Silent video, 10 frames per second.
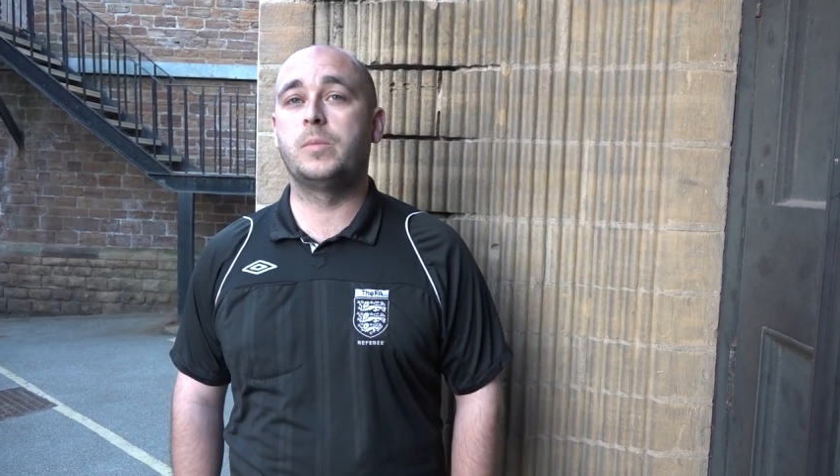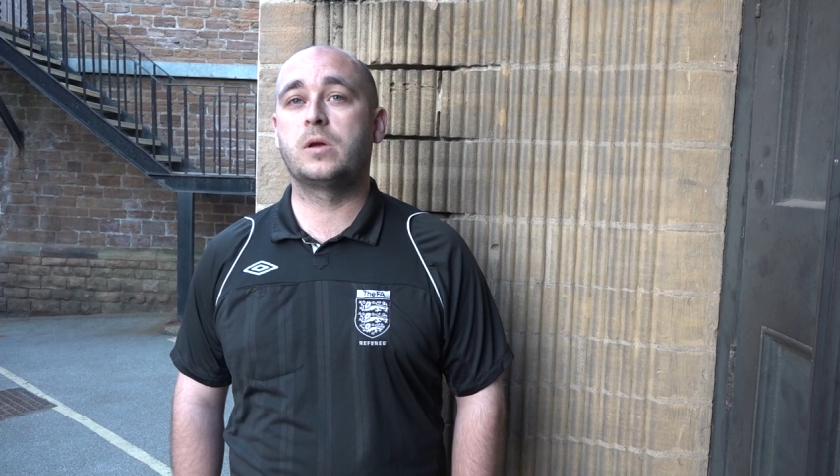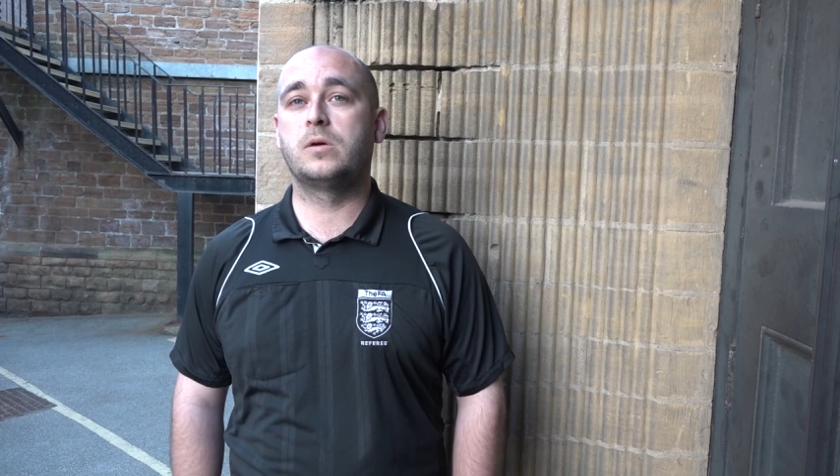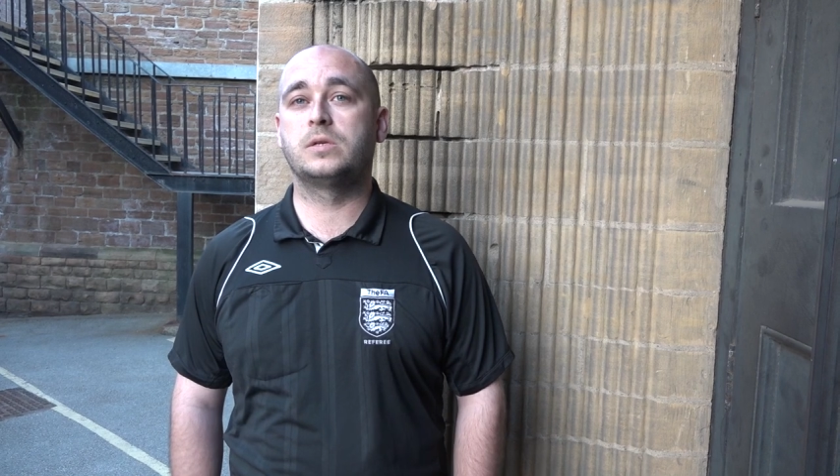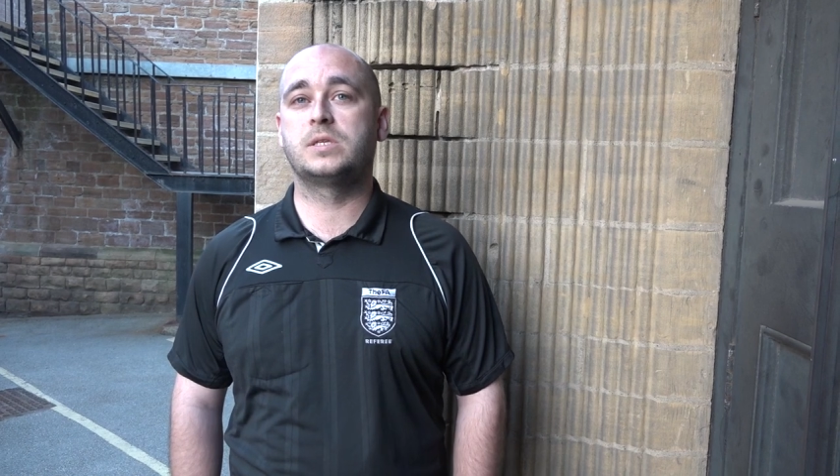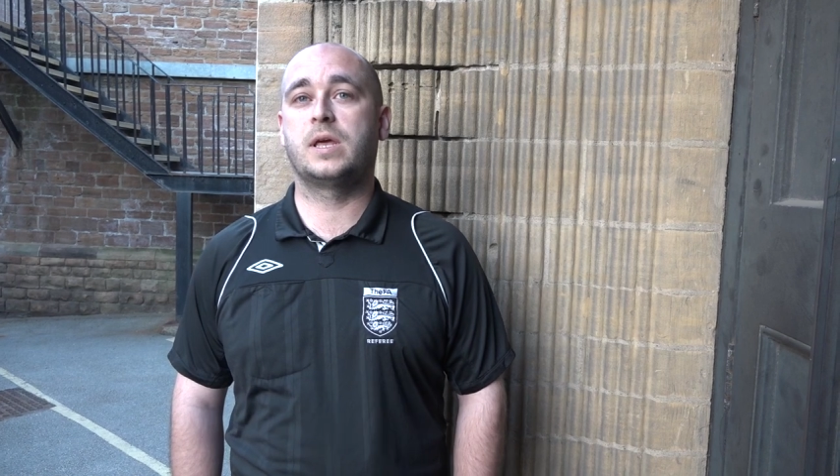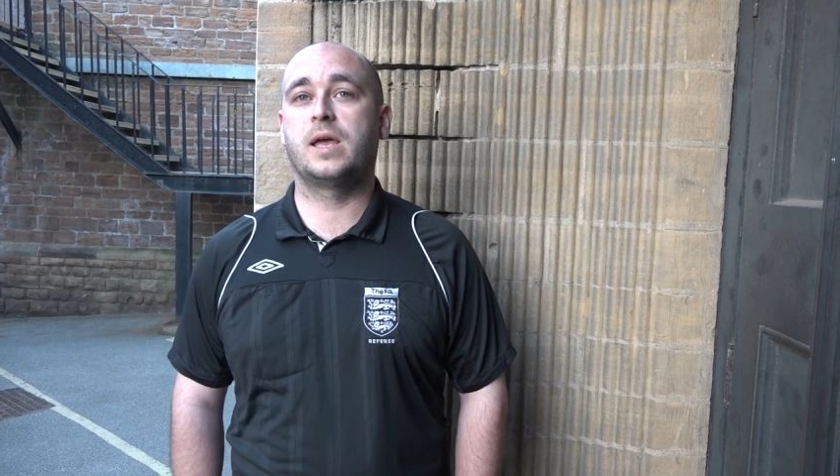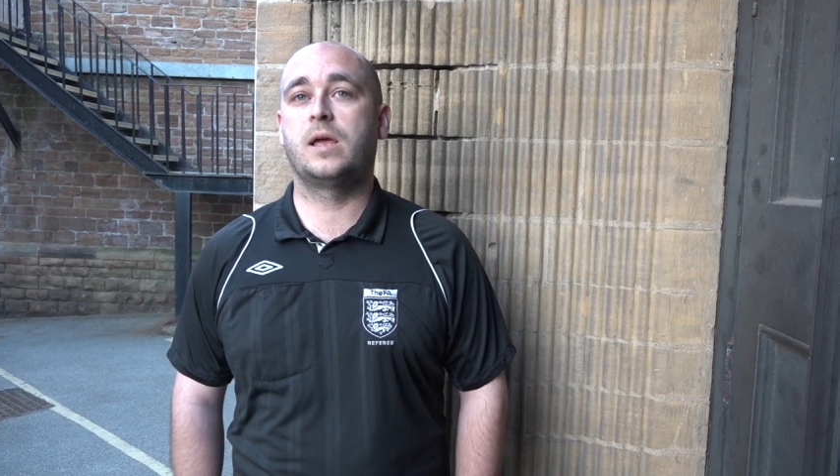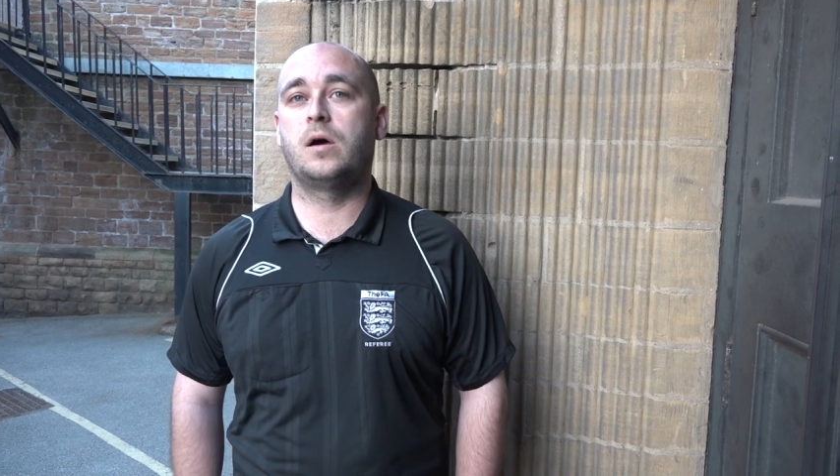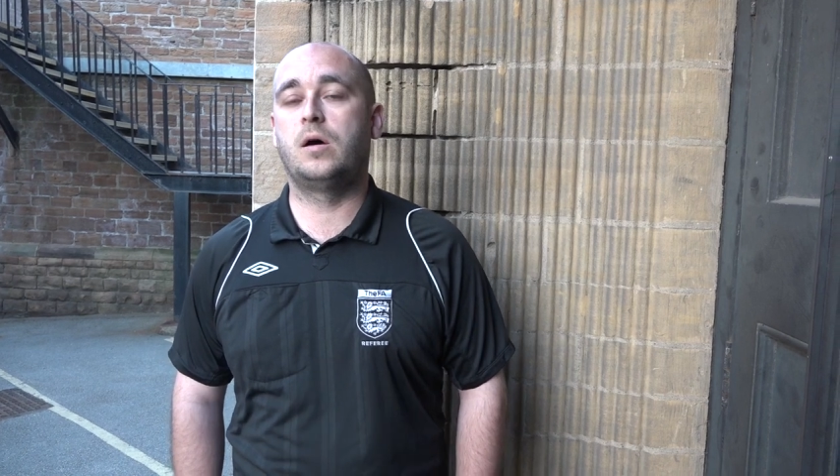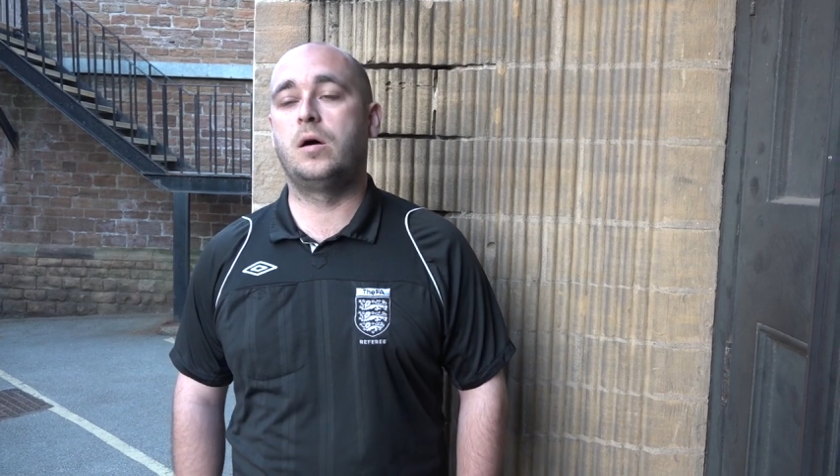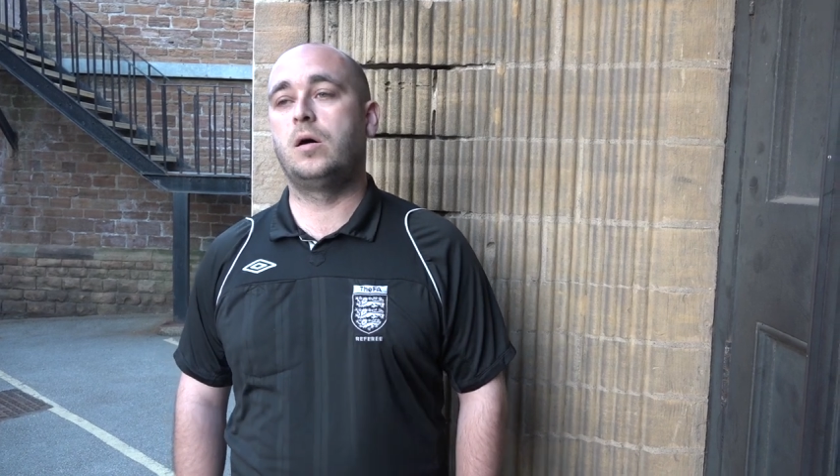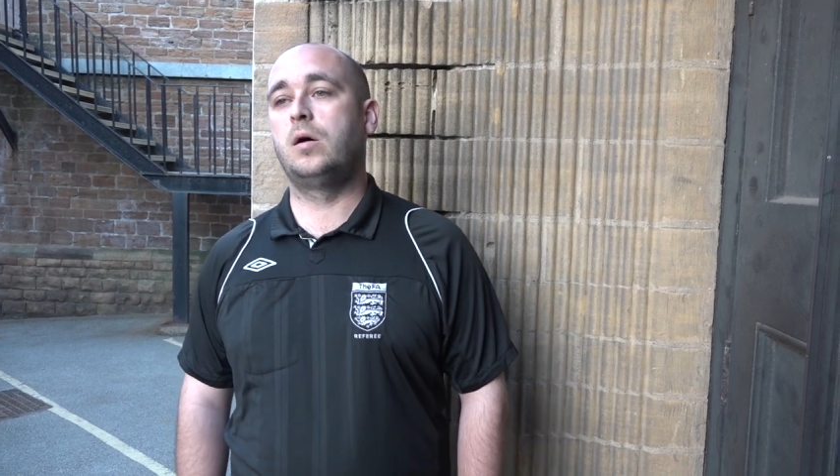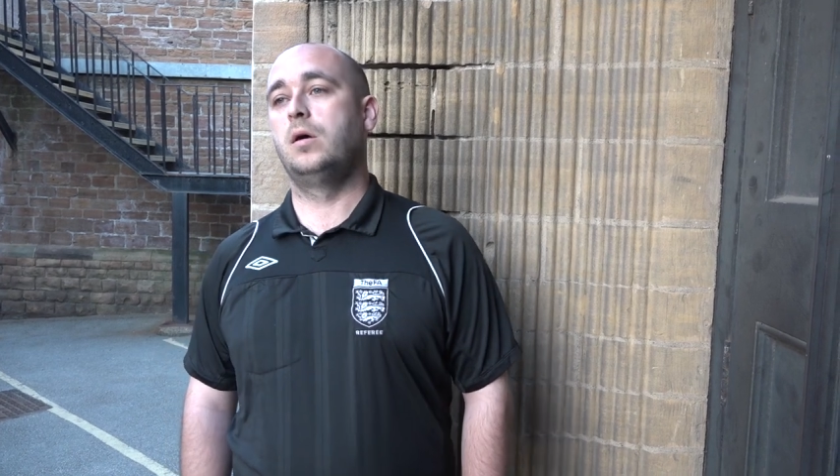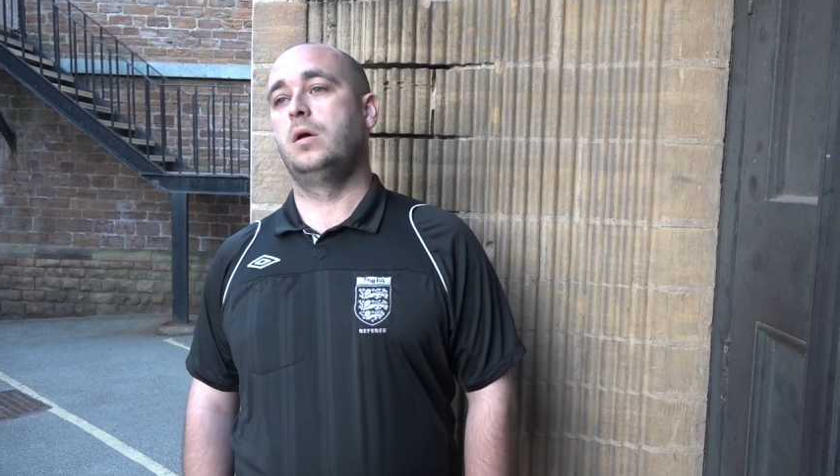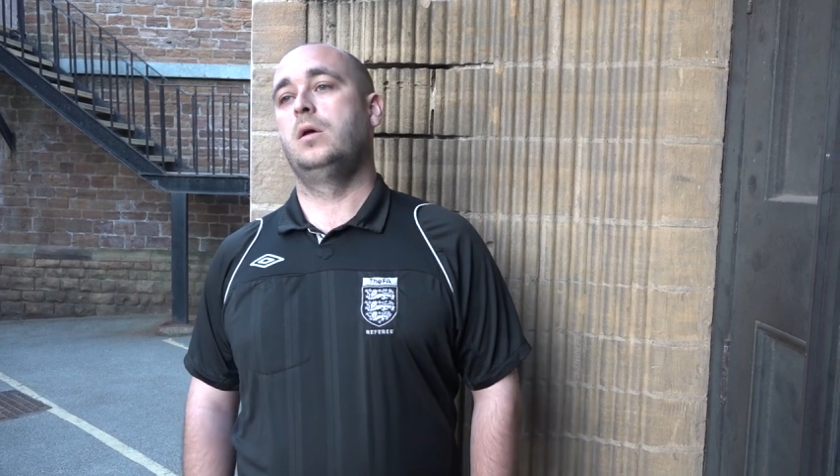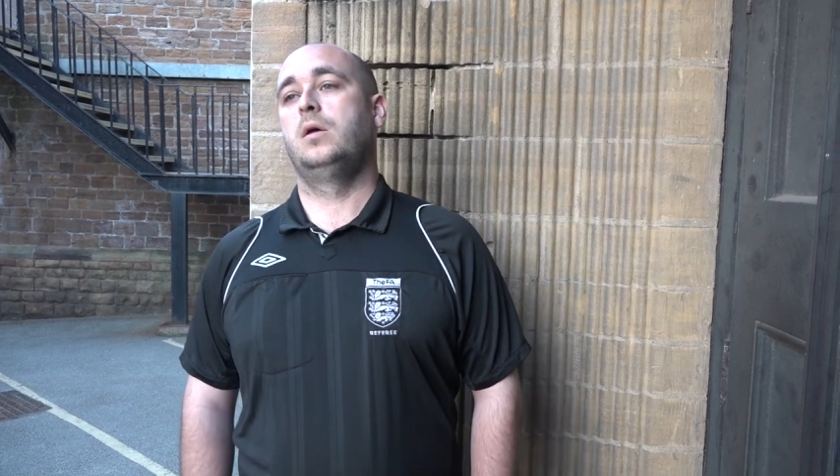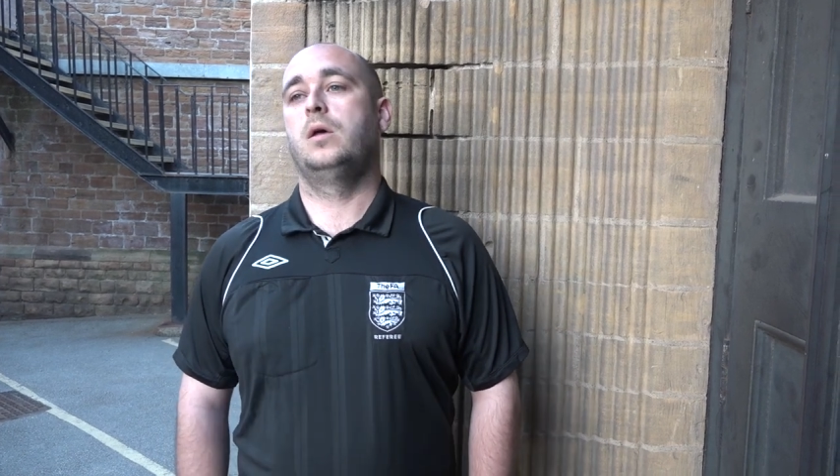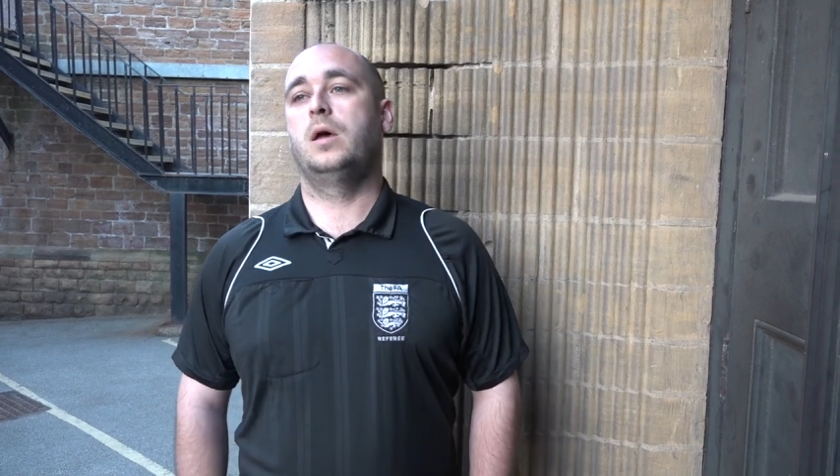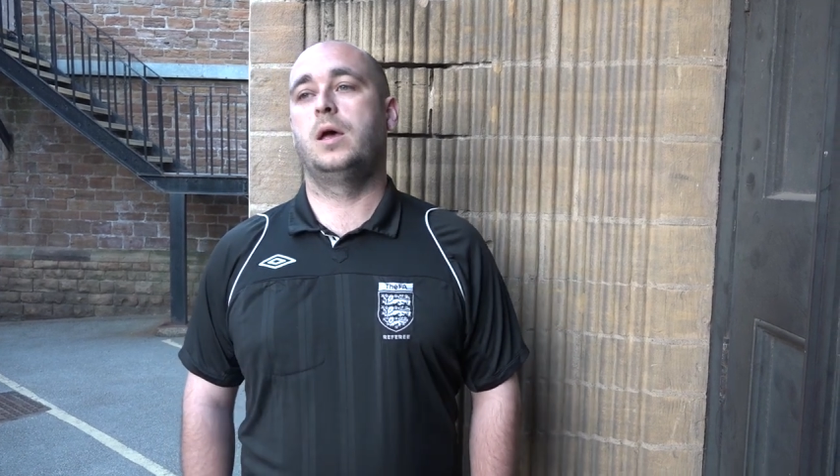because they are
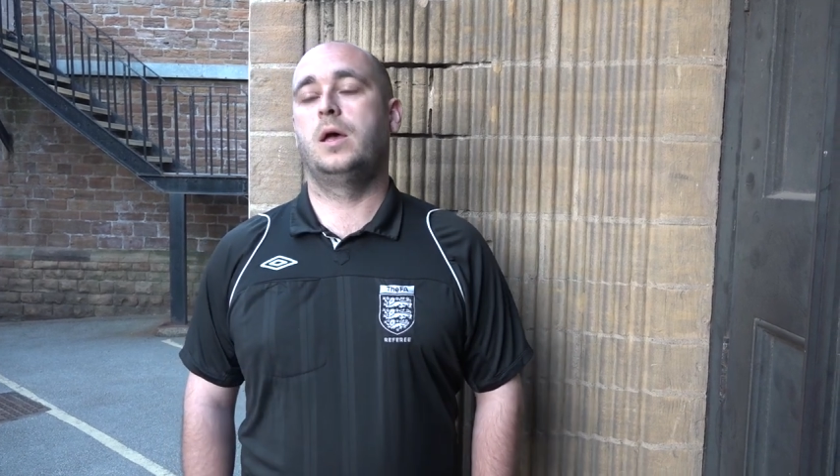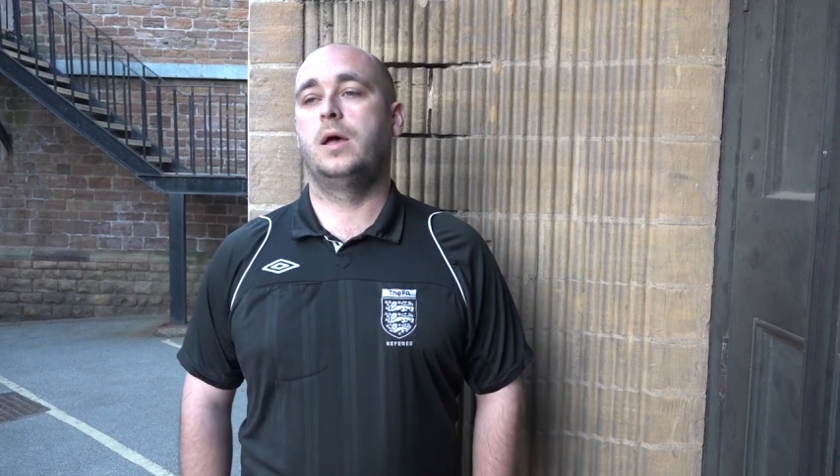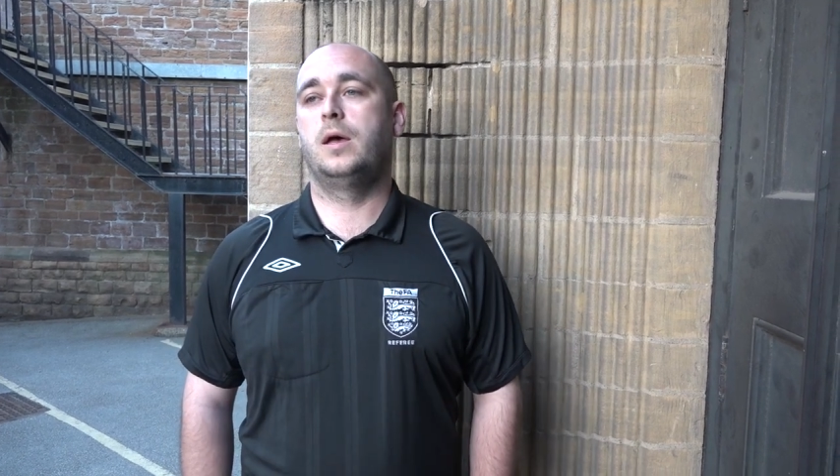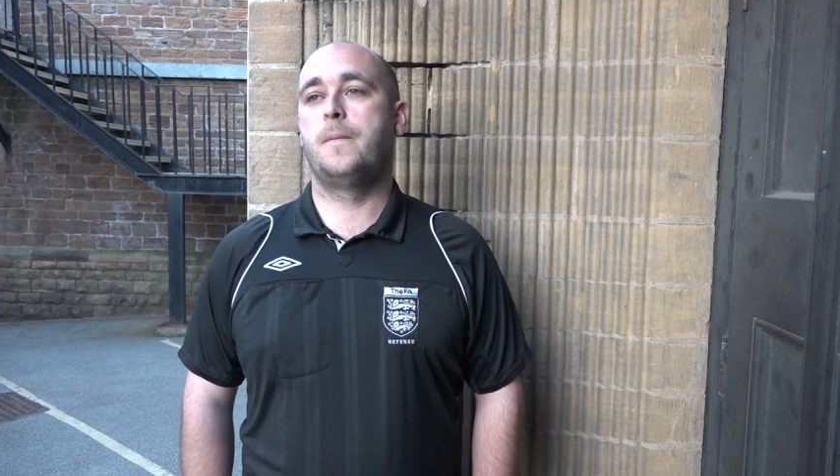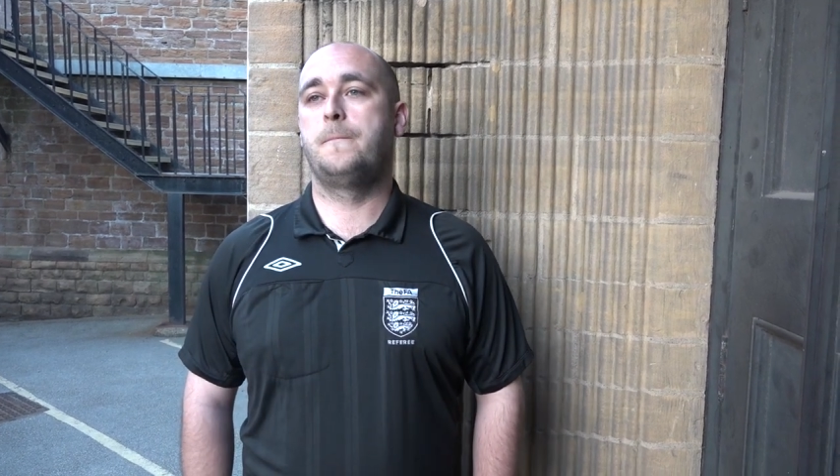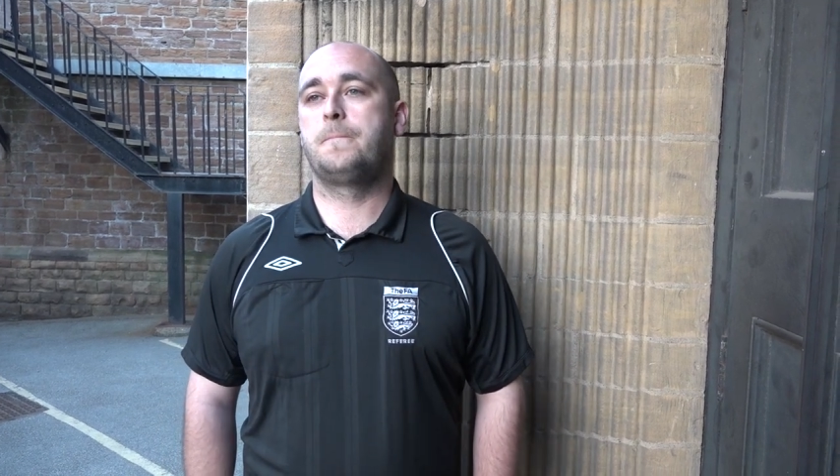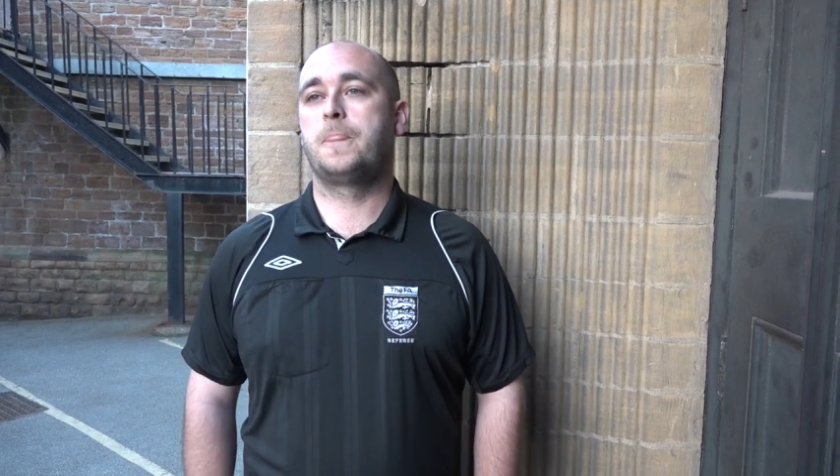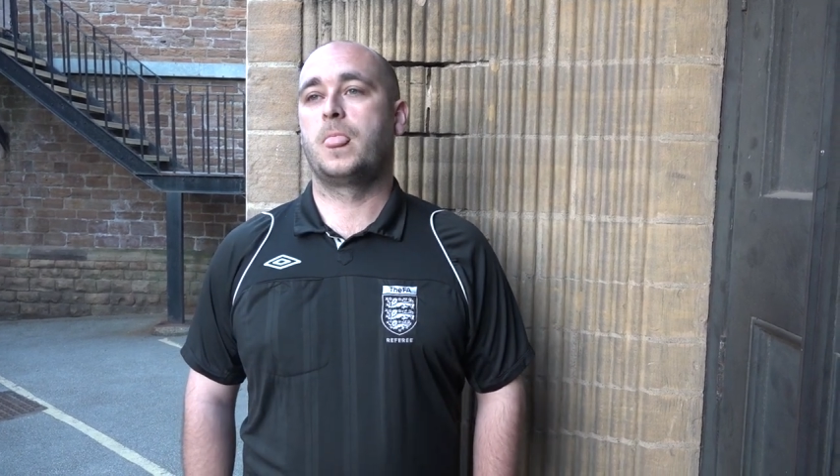um,